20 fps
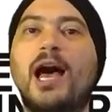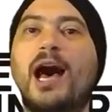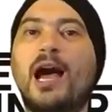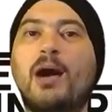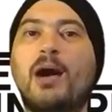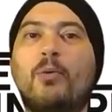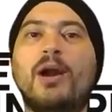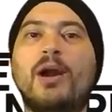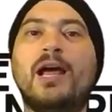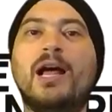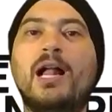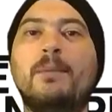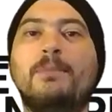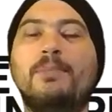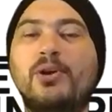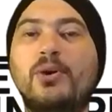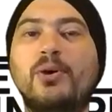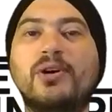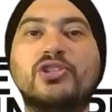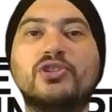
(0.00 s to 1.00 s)
I want to help
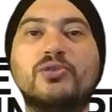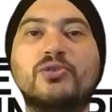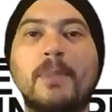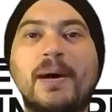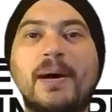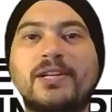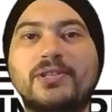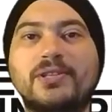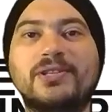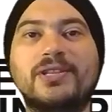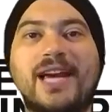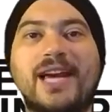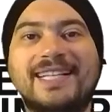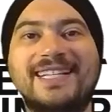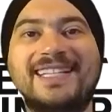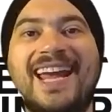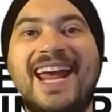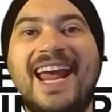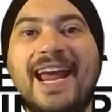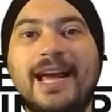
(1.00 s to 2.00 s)
you as much as I
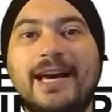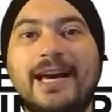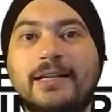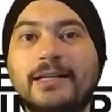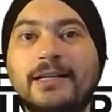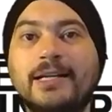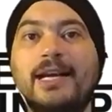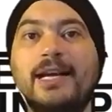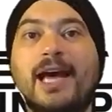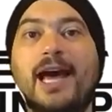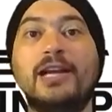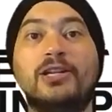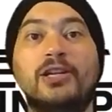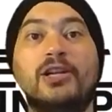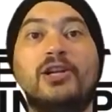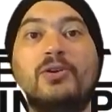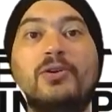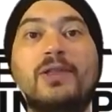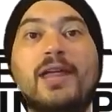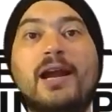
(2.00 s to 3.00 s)
can. And to
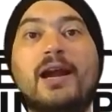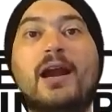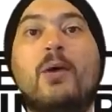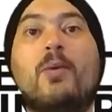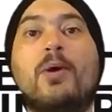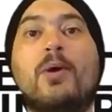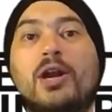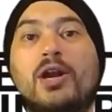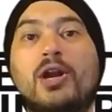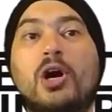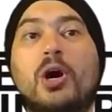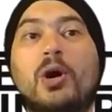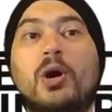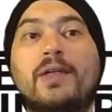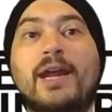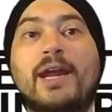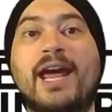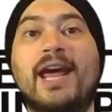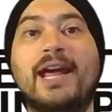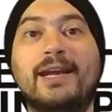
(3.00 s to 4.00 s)
do that, I want to know
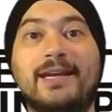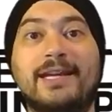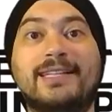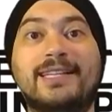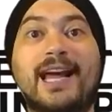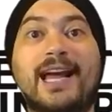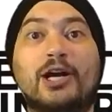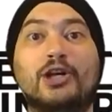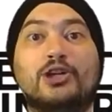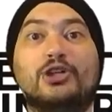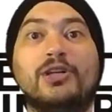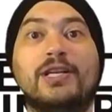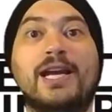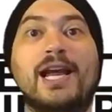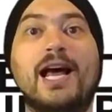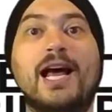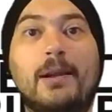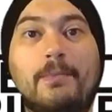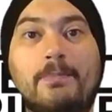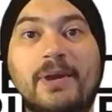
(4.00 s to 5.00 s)
that, hey, it's actually
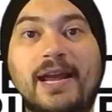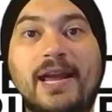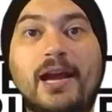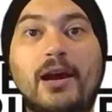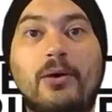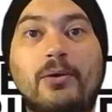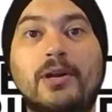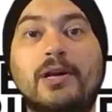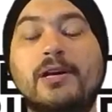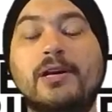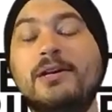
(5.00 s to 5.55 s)
helping out.